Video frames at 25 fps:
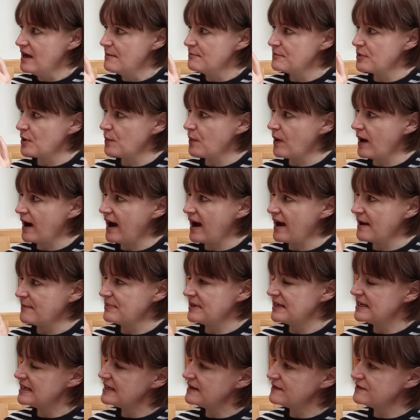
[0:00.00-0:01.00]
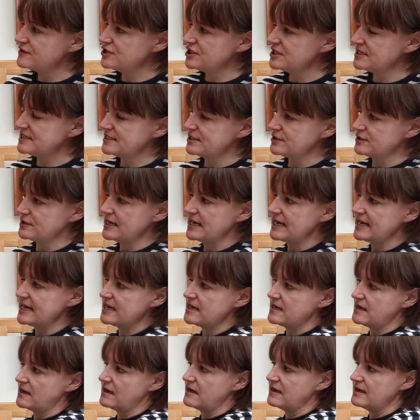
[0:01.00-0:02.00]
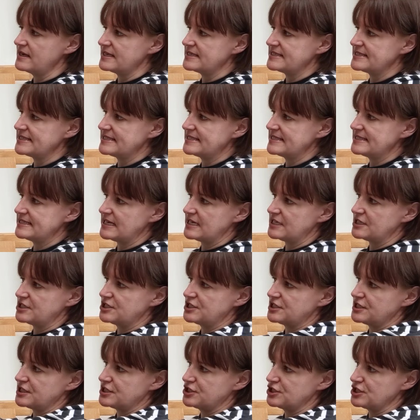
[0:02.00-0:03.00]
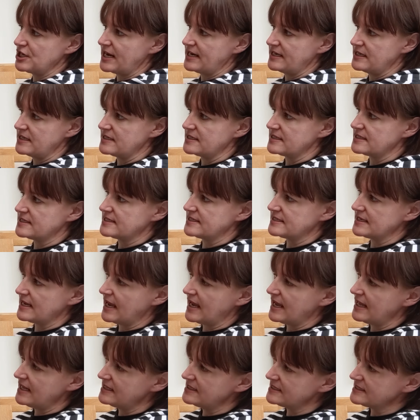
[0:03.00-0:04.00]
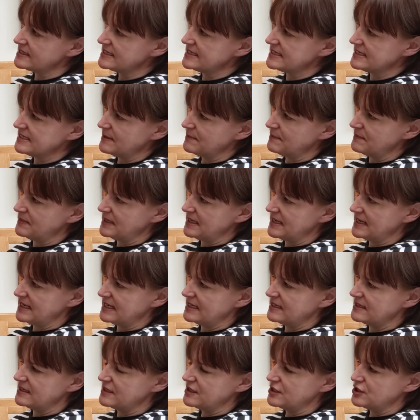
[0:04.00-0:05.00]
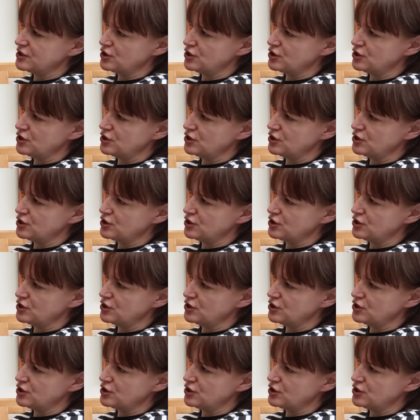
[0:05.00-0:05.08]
But what I believe she's done here is stitched Janet's eldest sibling,